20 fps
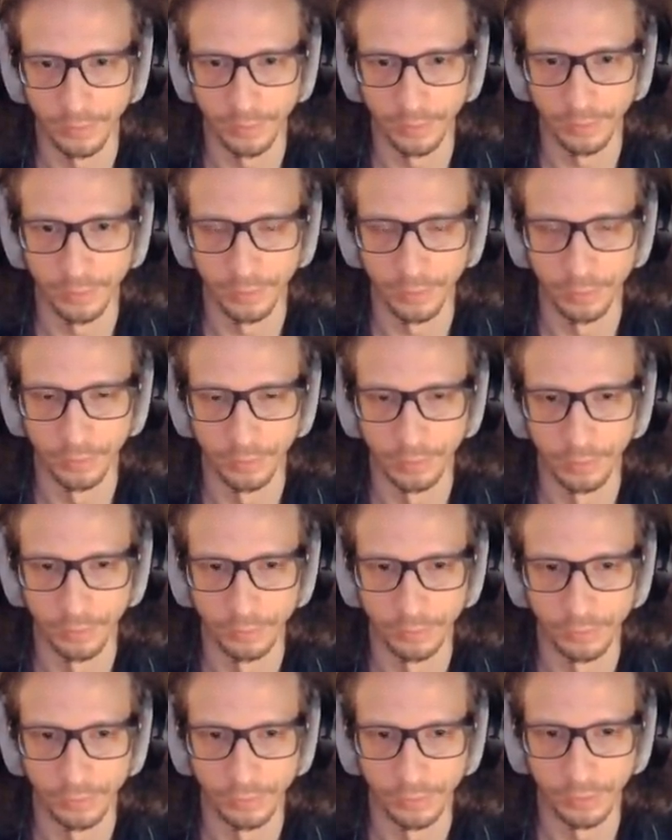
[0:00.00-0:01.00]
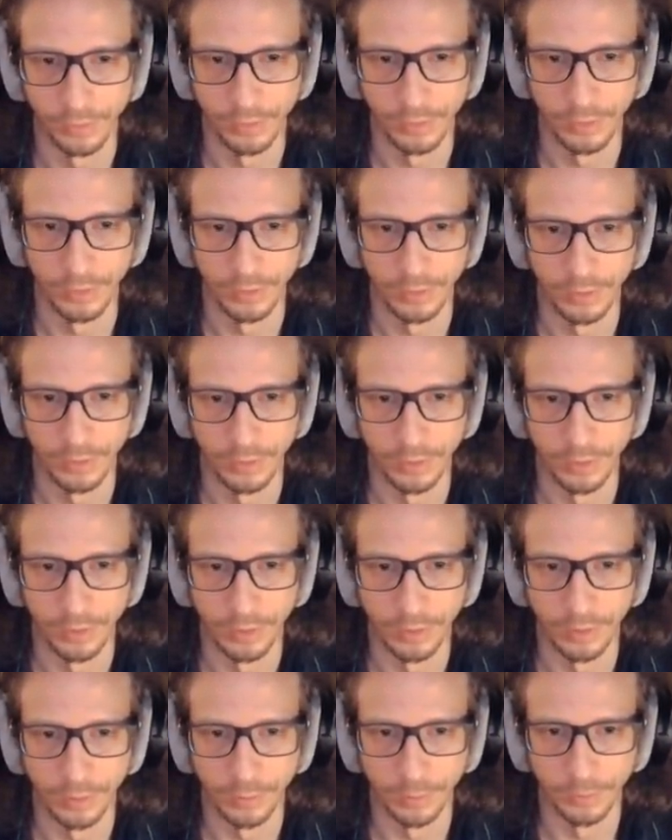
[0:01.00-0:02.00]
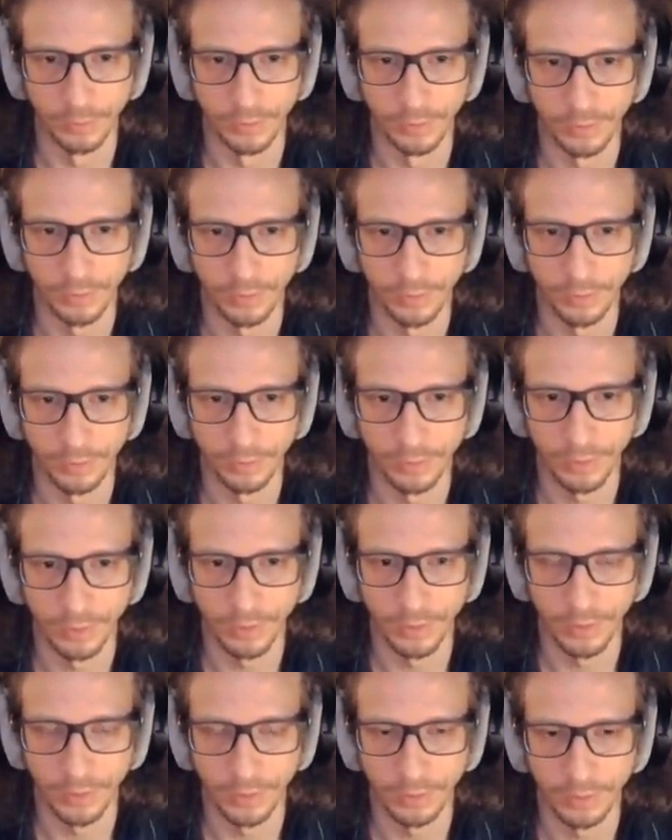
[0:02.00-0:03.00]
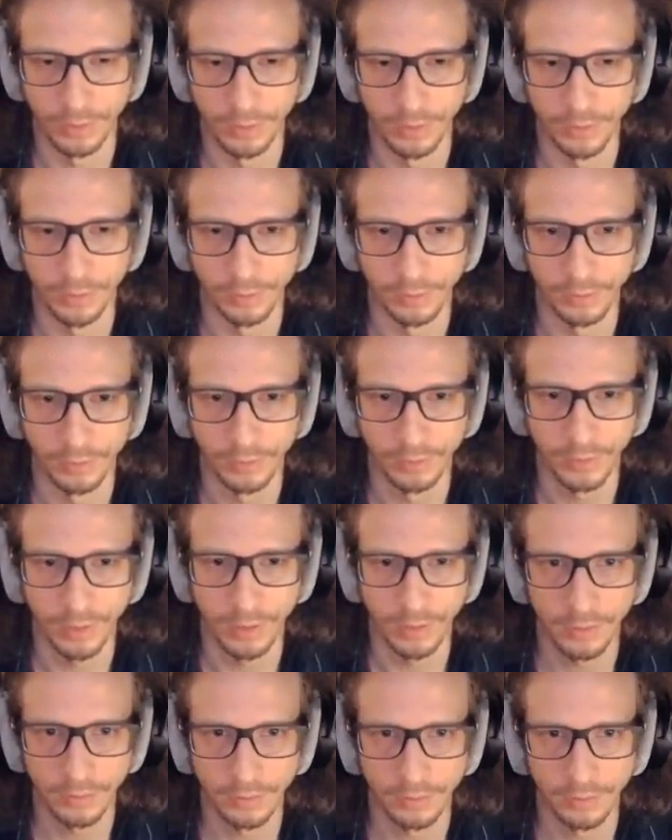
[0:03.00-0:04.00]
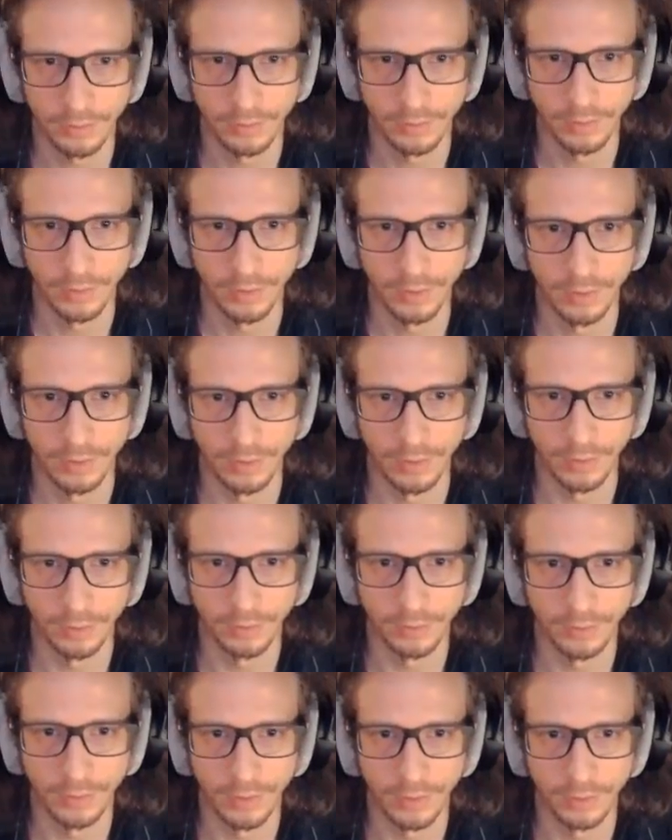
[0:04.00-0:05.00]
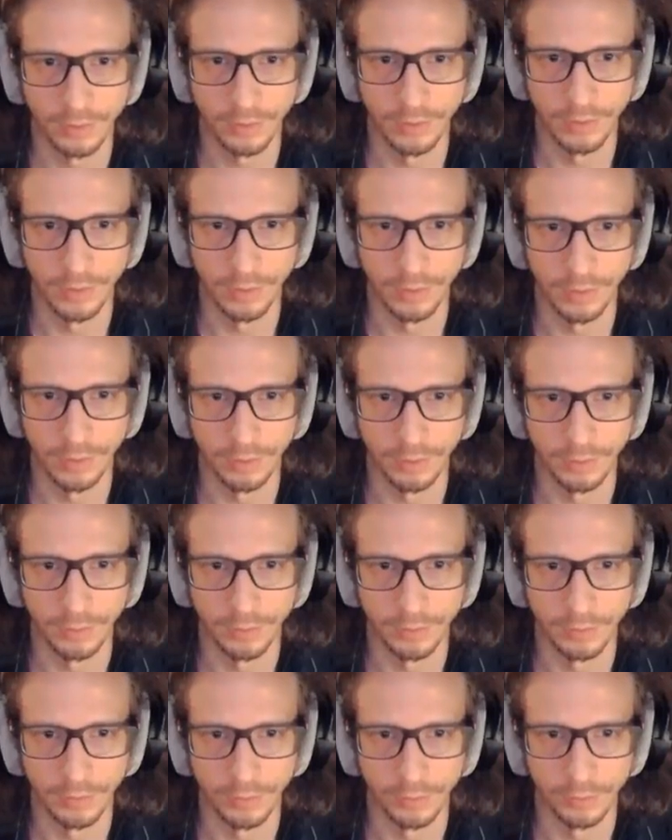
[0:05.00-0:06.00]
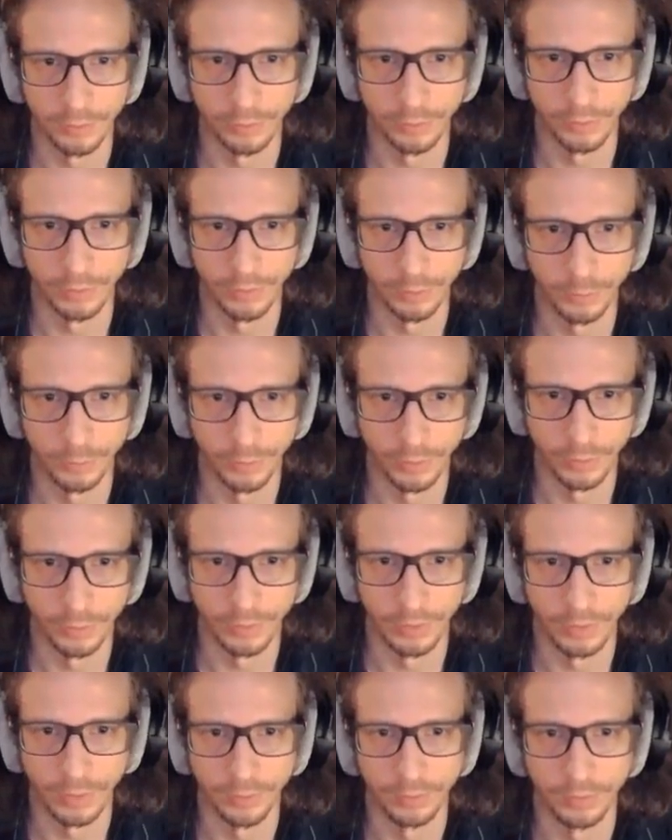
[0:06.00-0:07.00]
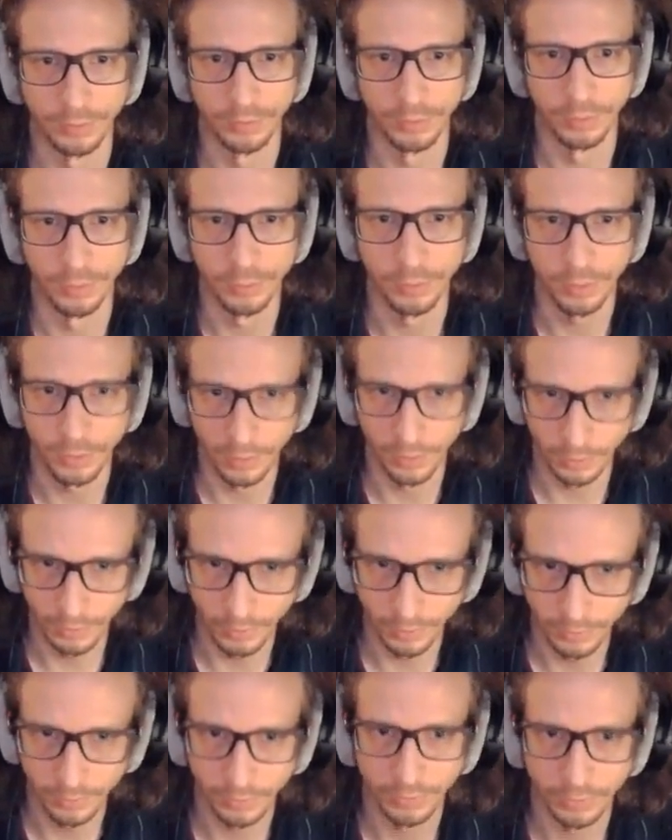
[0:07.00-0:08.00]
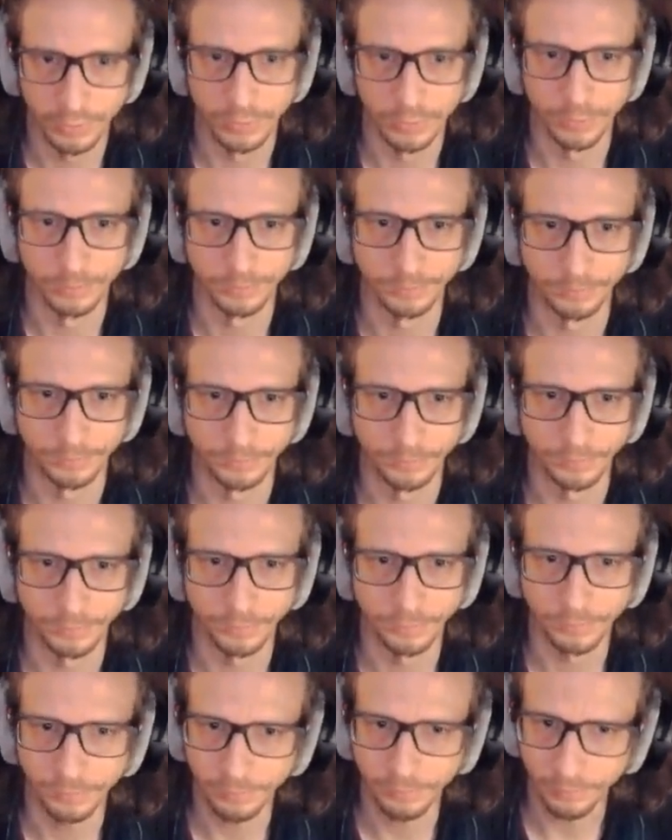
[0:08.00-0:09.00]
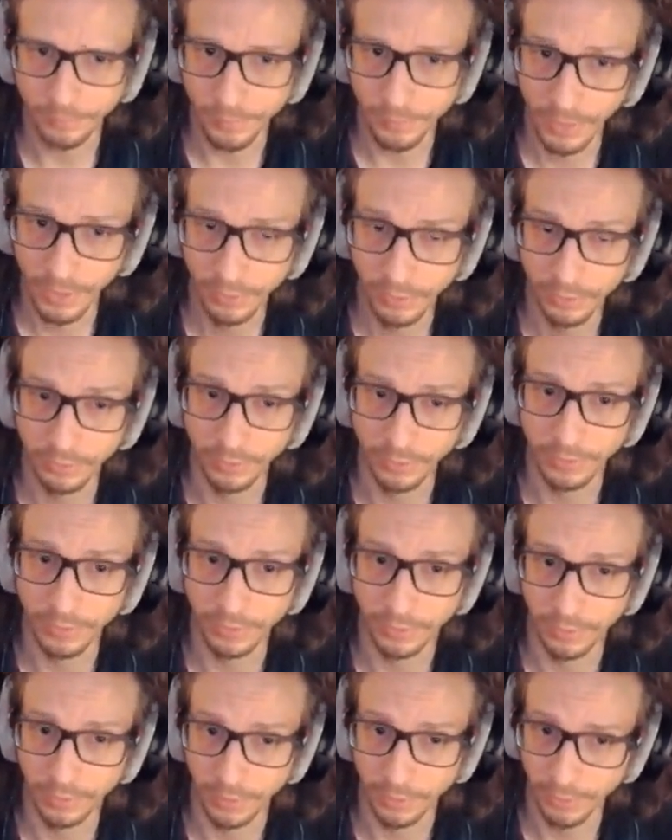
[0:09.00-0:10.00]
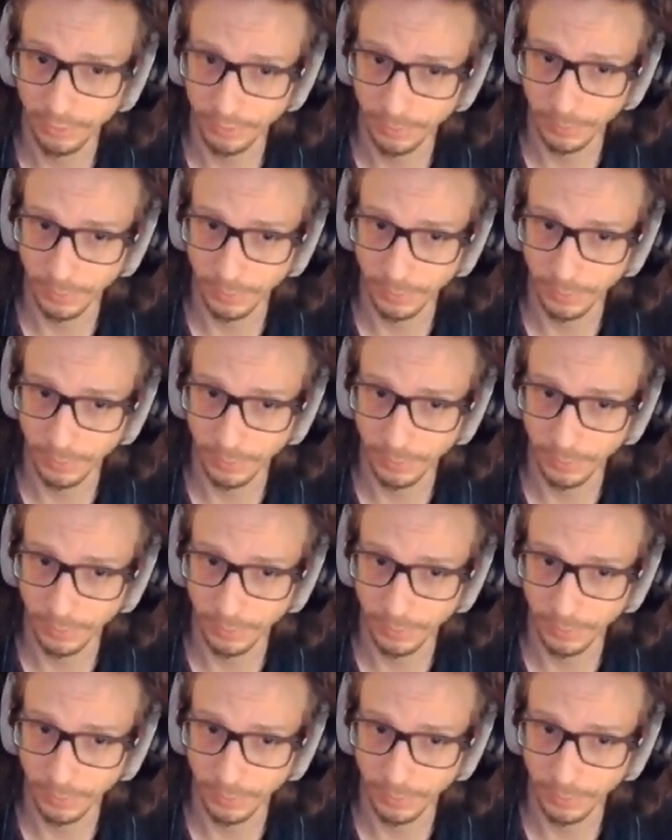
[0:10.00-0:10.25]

euros um, start date end date is set now let's get into the audience so we're gonna put down new audience select the custom